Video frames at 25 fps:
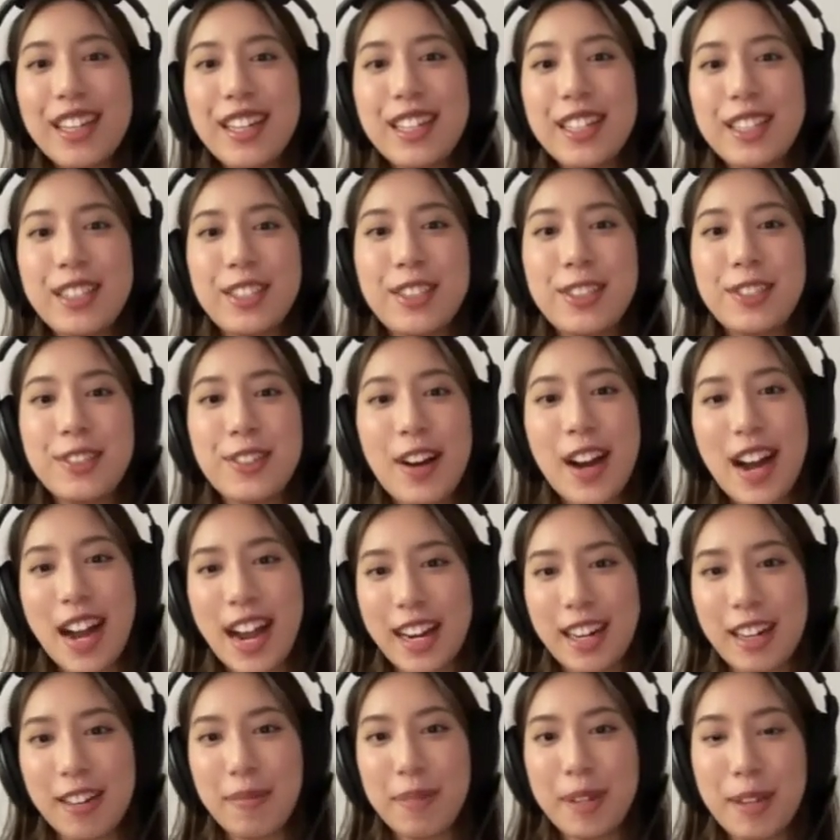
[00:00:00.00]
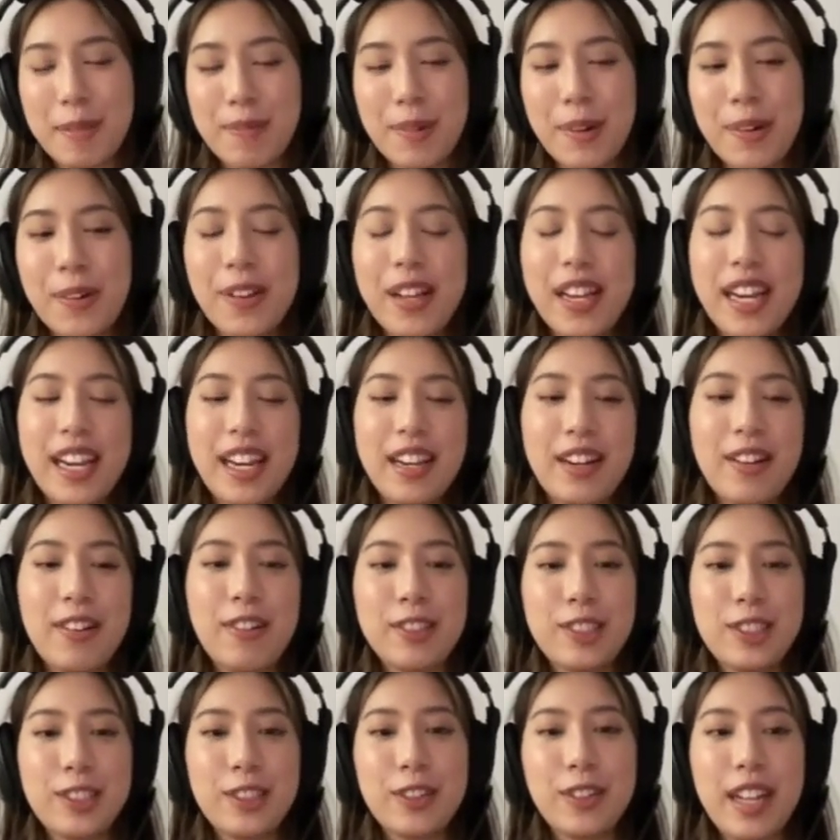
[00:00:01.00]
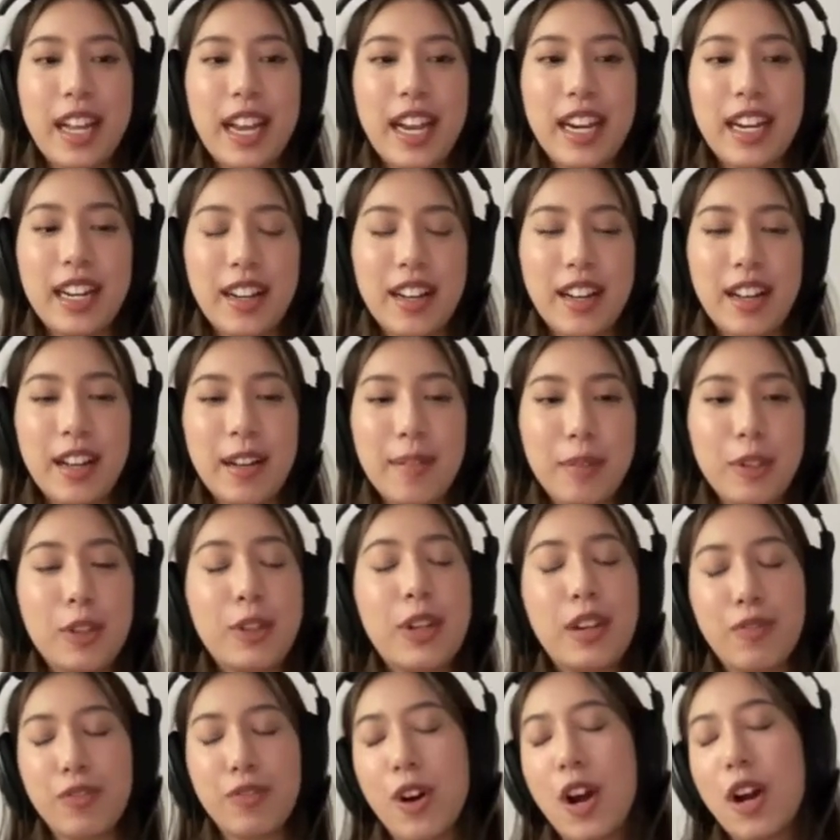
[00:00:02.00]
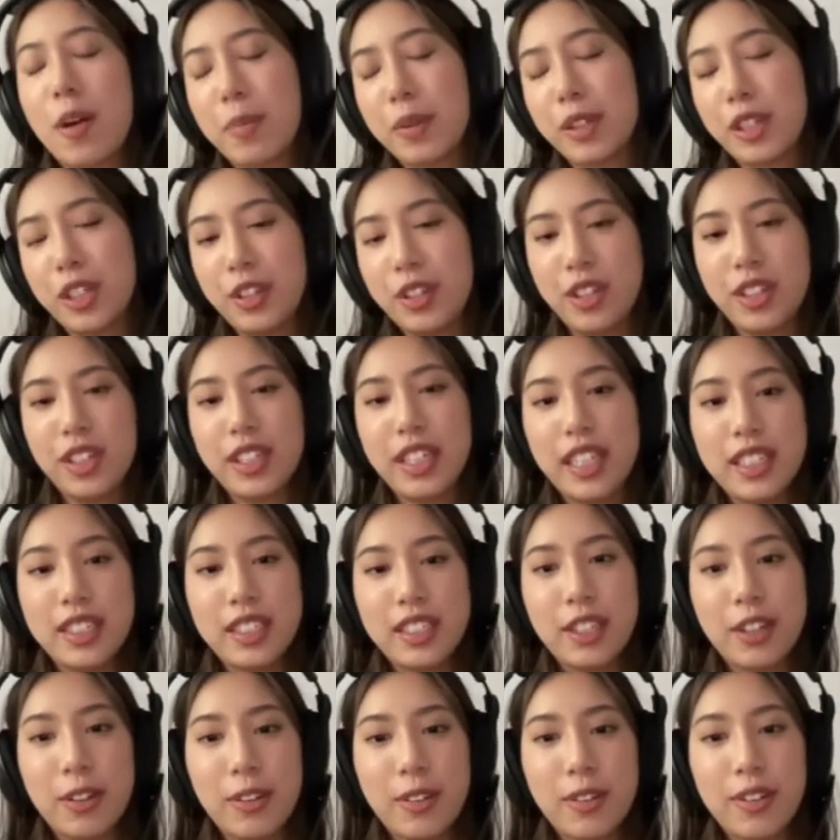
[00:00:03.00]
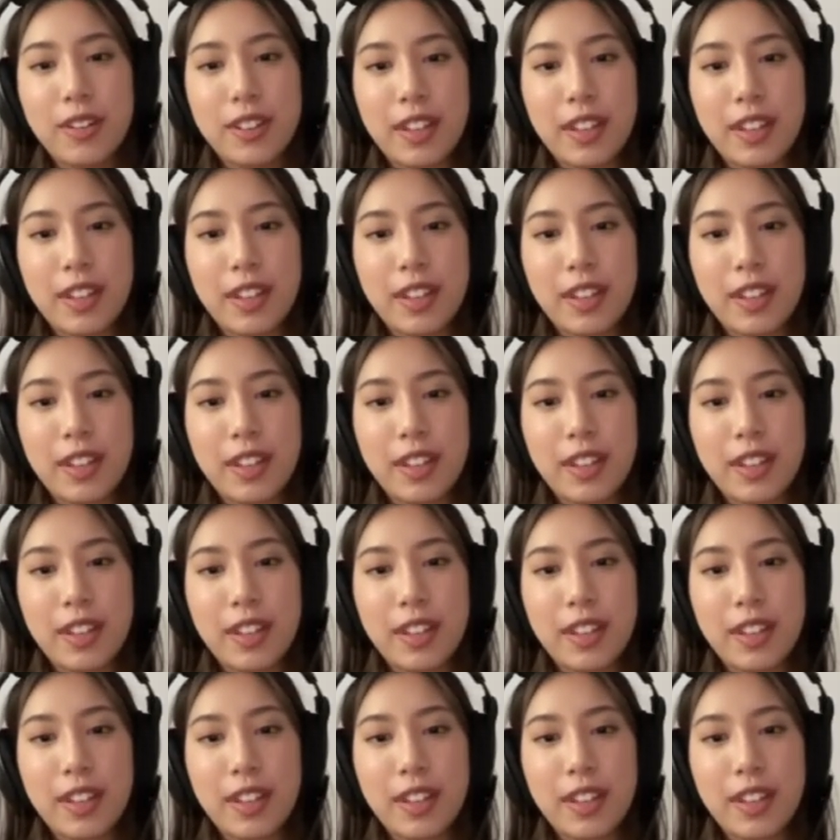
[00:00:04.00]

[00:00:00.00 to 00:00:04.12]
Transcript: to hire people and also like looking for opportunities. So